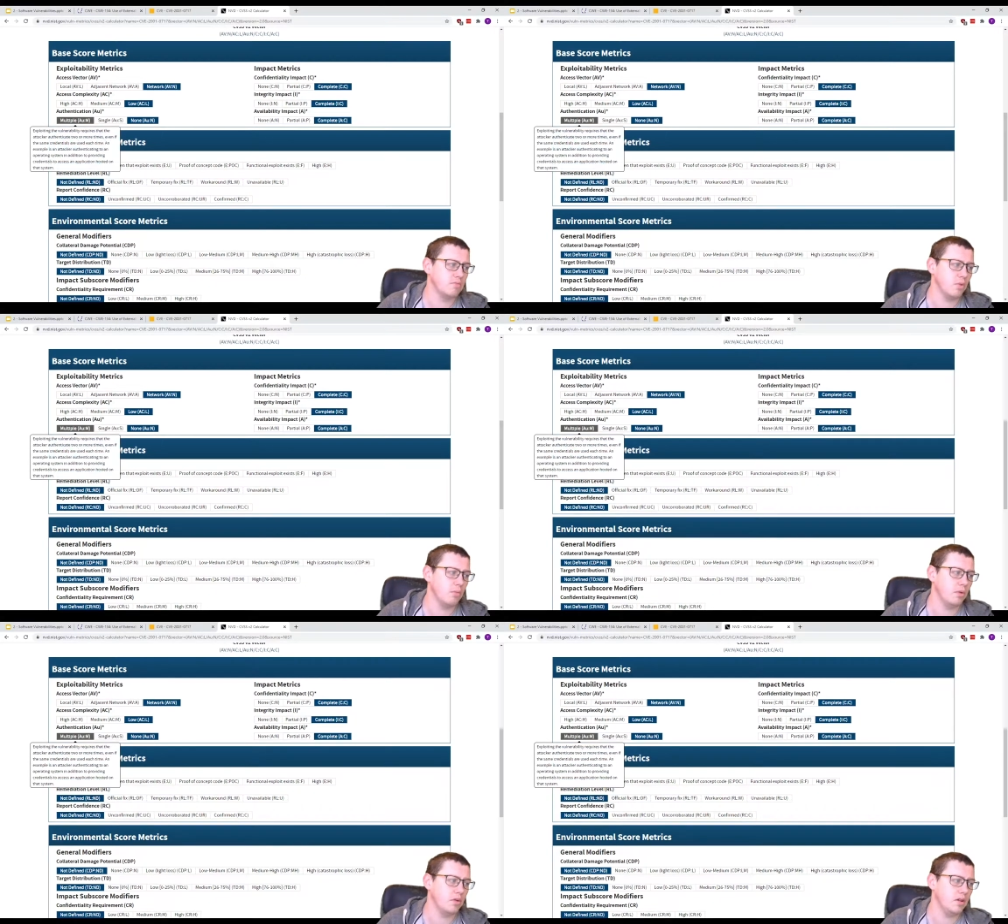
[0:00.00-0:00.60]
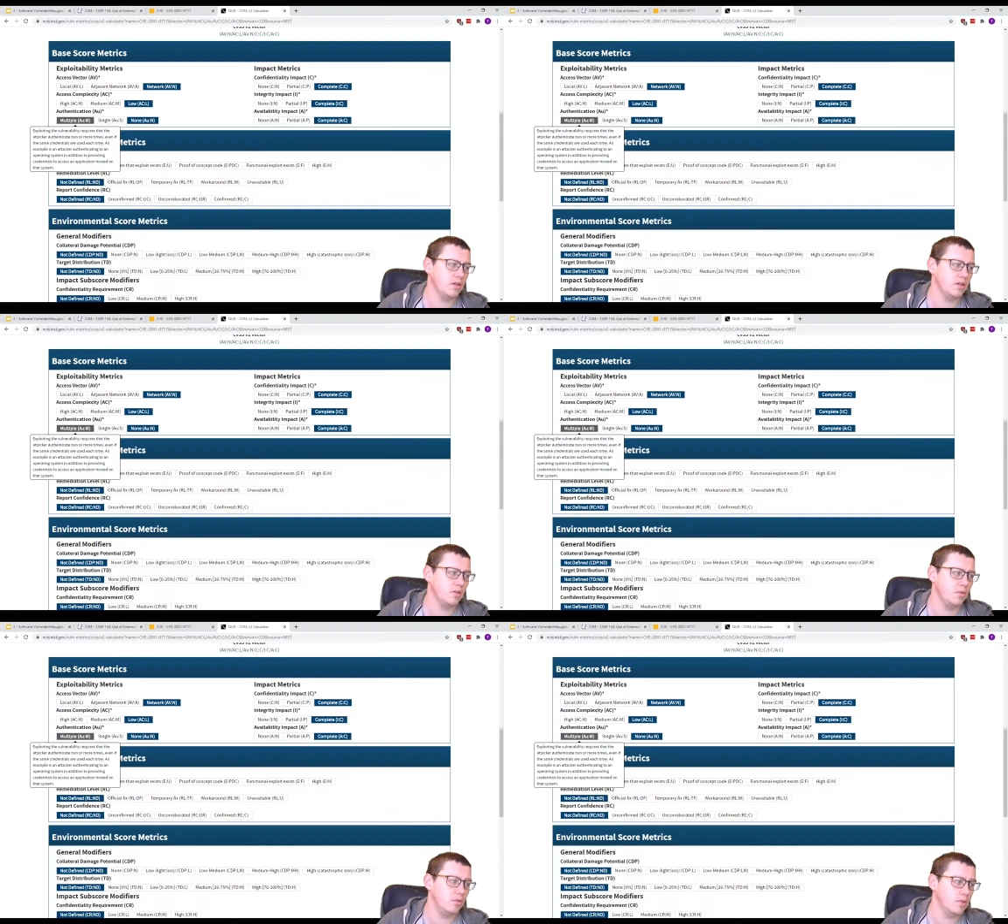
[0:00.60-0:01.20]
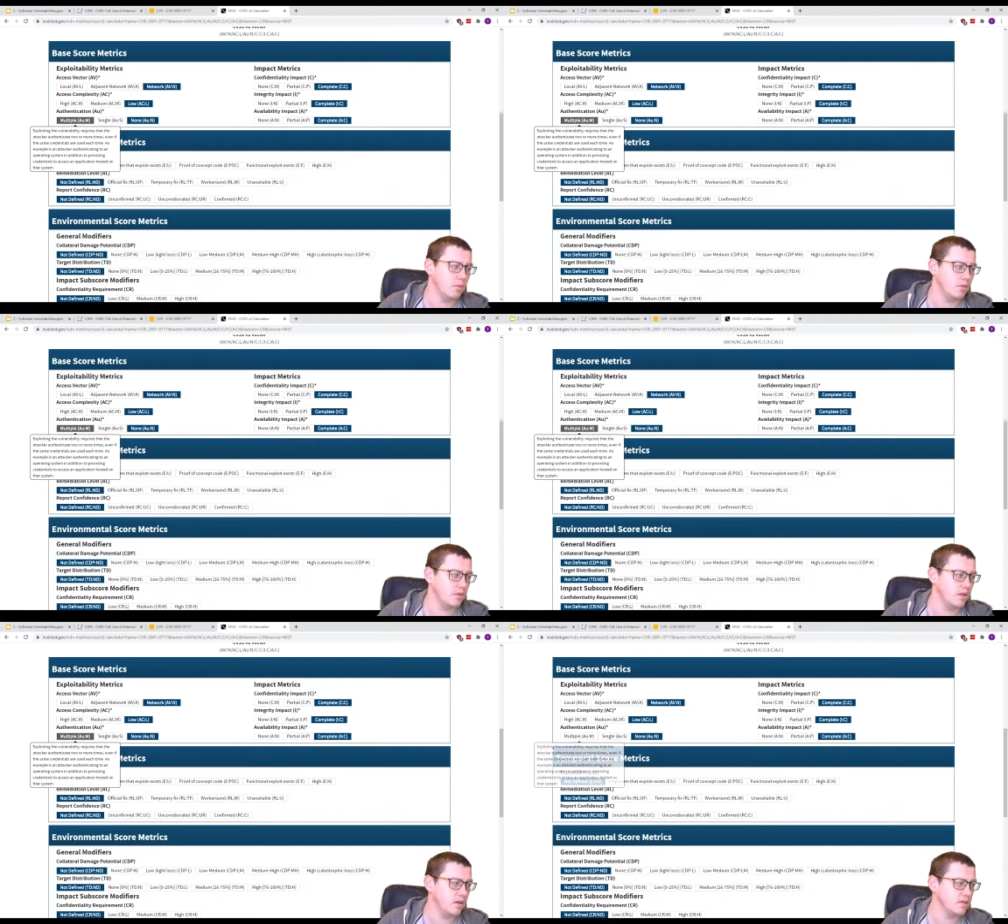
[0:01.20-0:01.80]
Multiple, you need to do a bunch
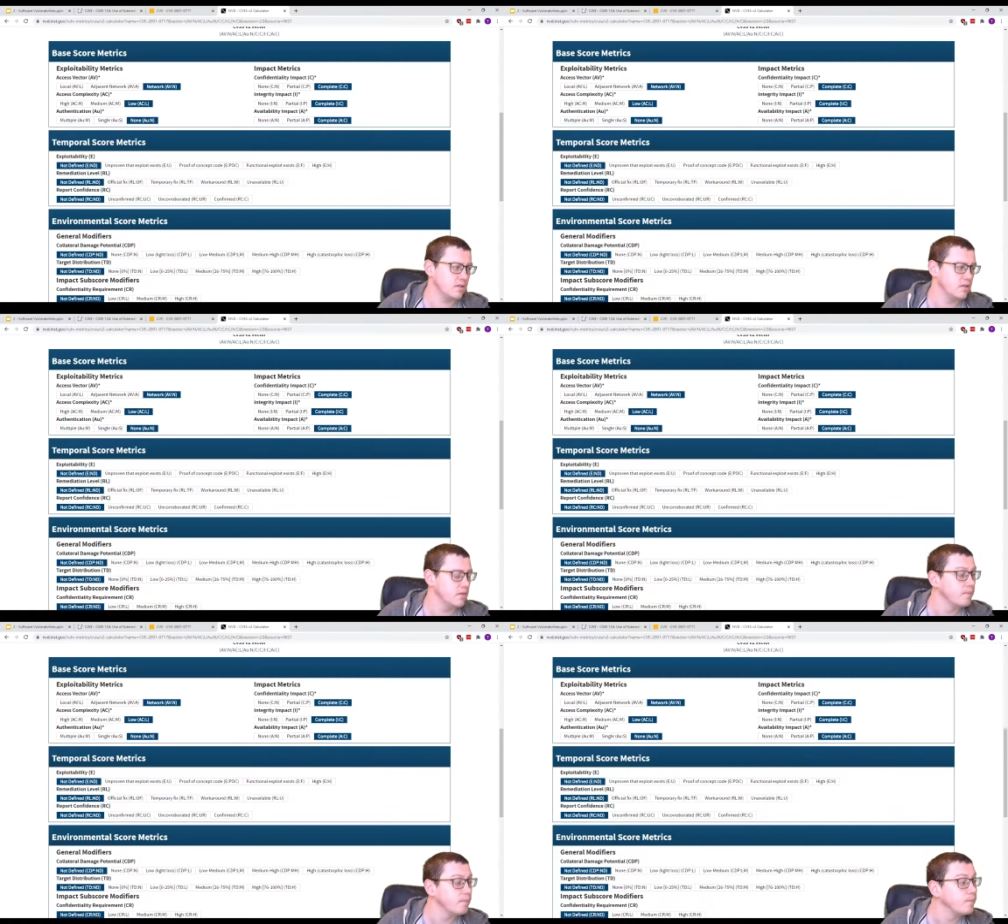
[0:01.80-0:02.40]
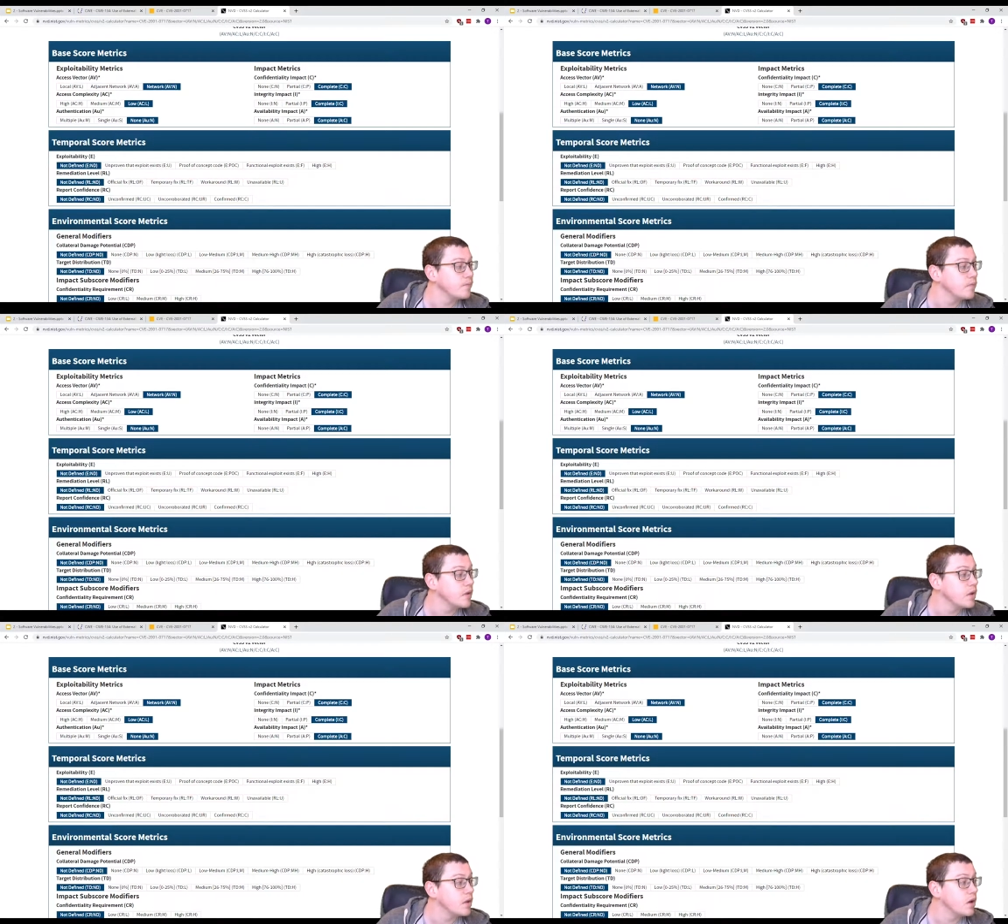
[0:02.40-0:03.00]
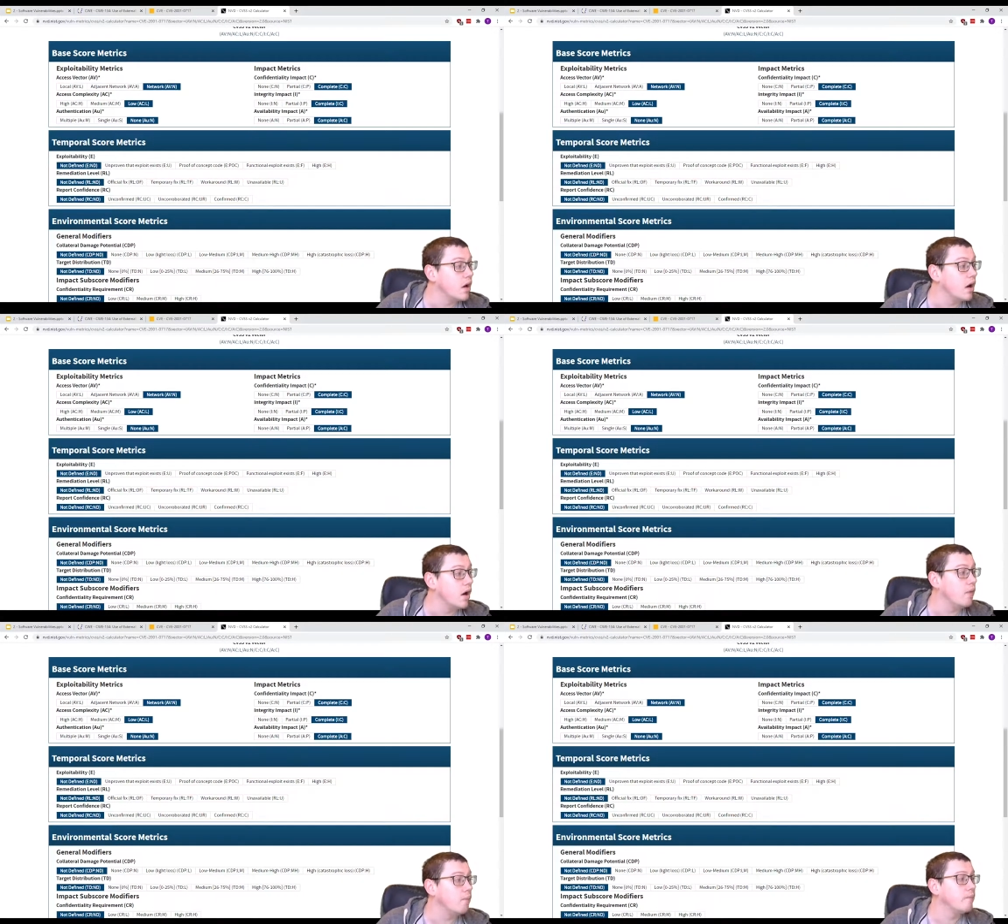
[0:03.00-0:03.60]
of things. So